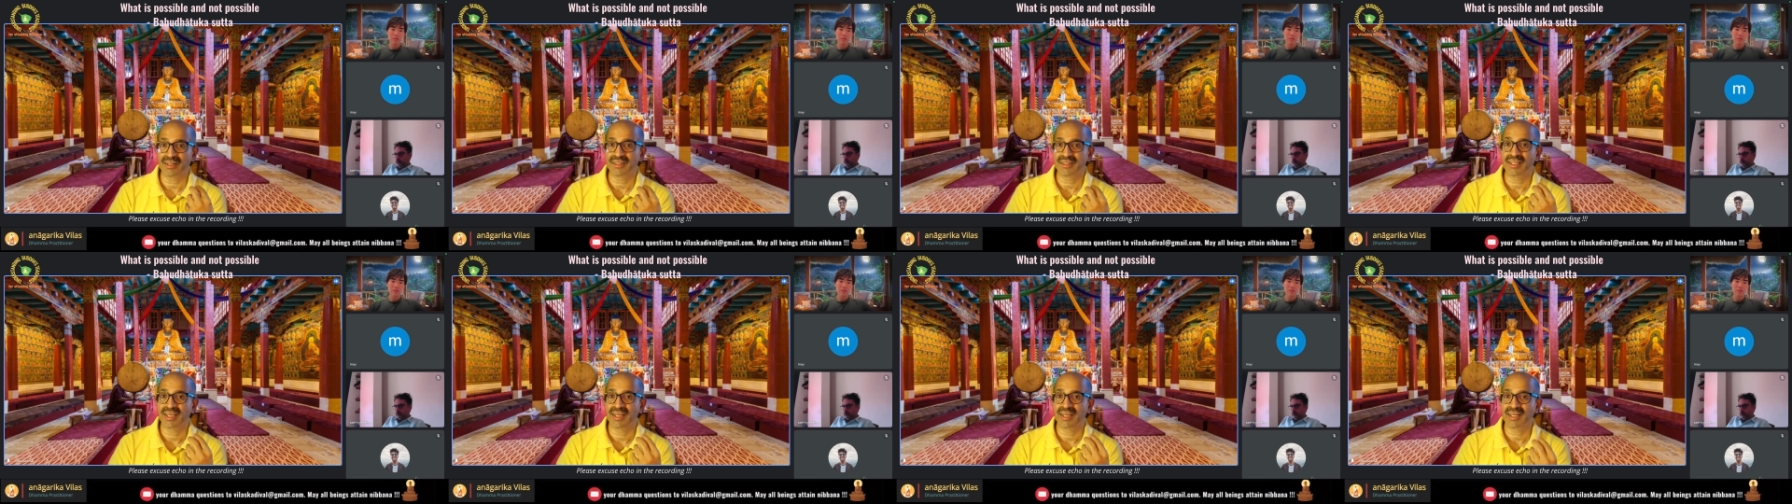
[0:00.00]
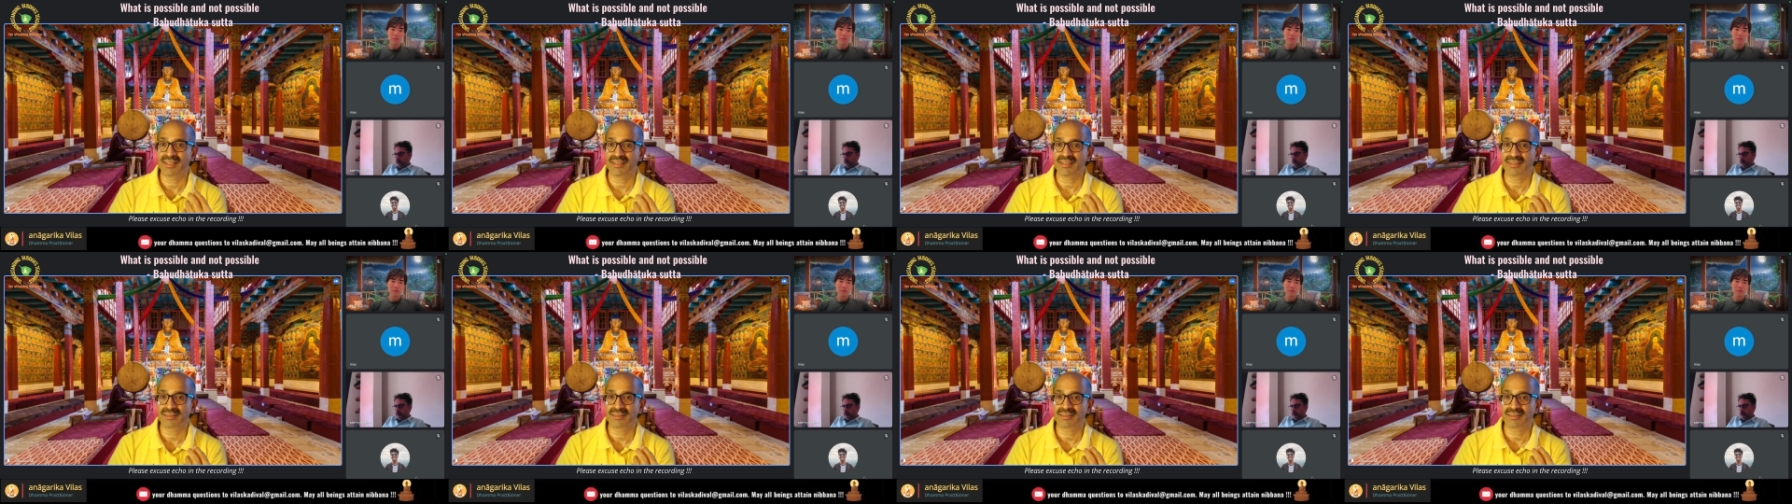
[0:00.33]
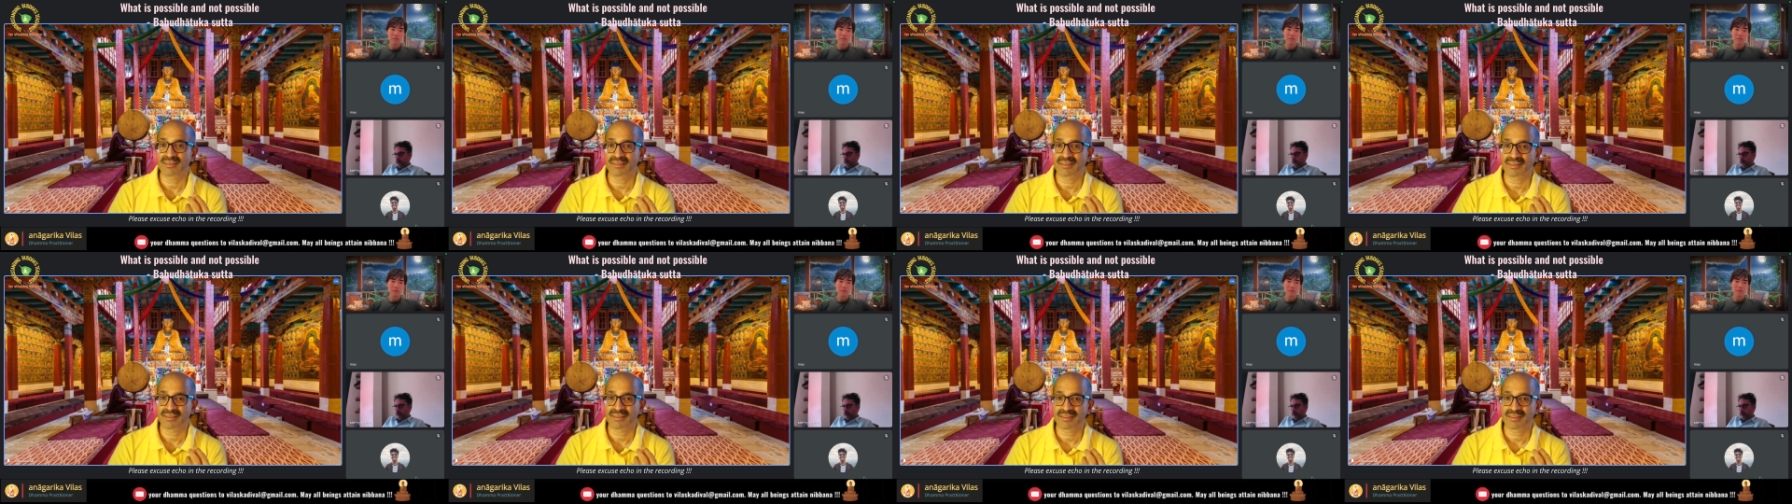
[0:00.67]
there
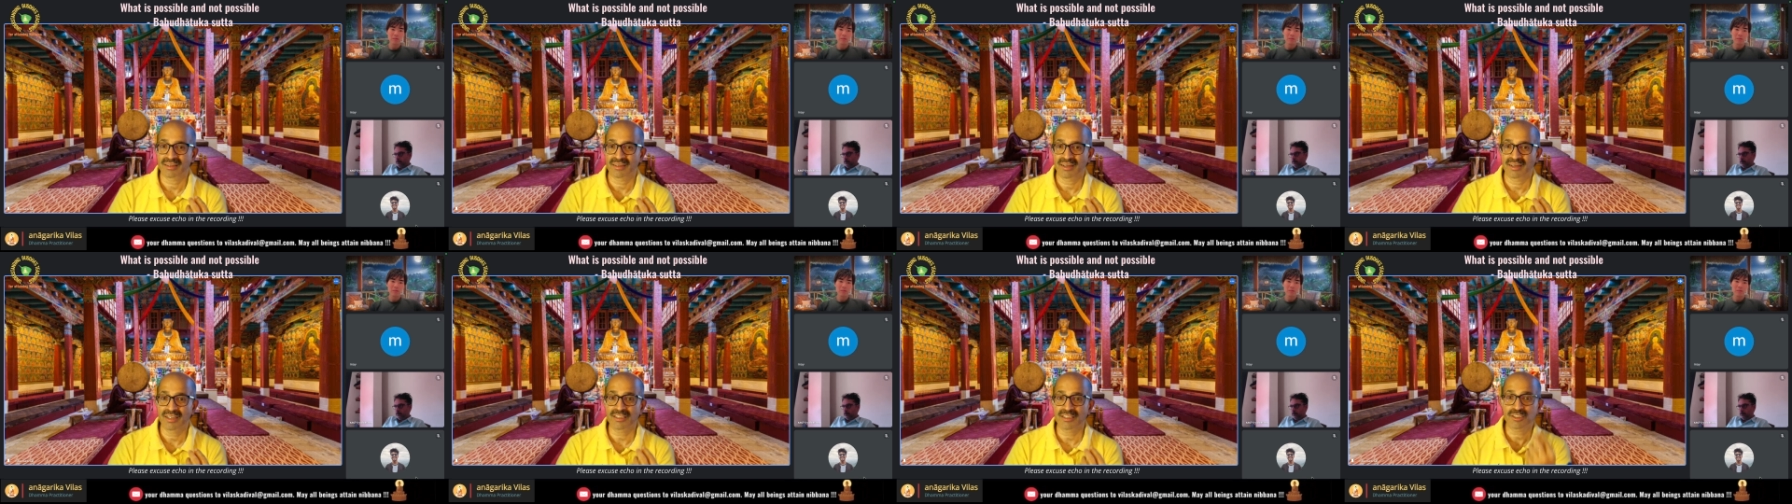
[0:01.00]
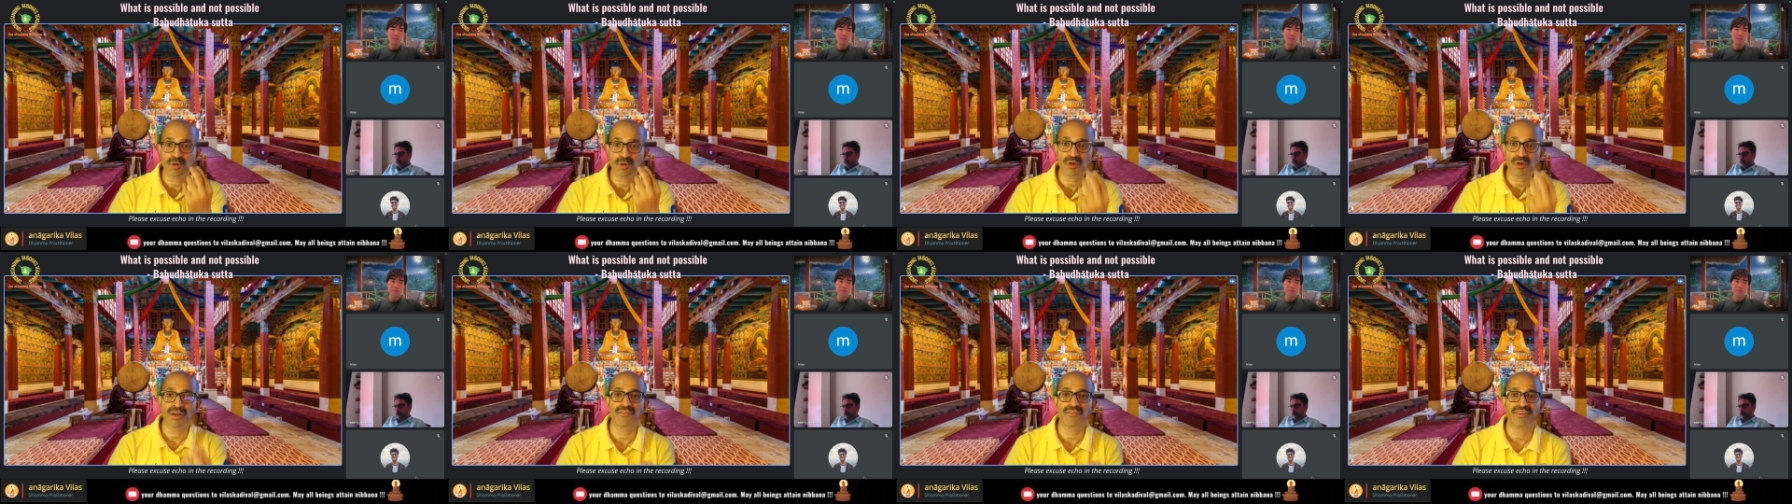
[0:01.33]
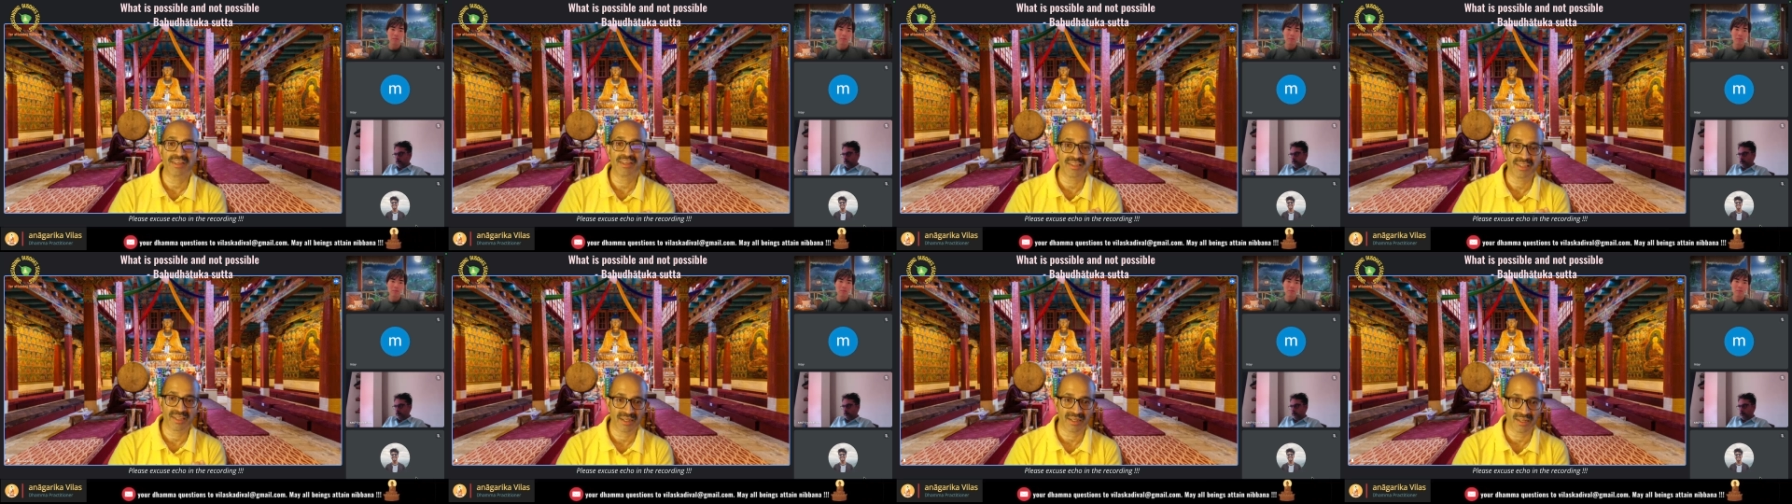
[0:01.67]
is a Sukha
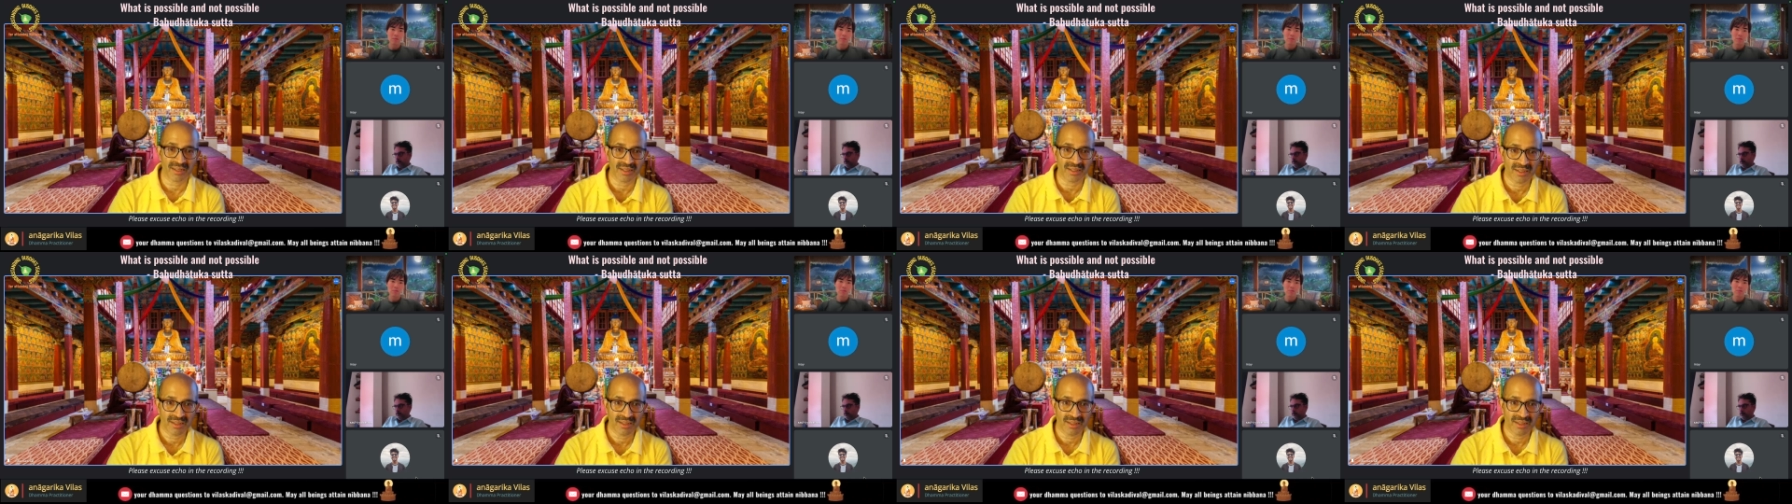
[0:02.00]
Vedana.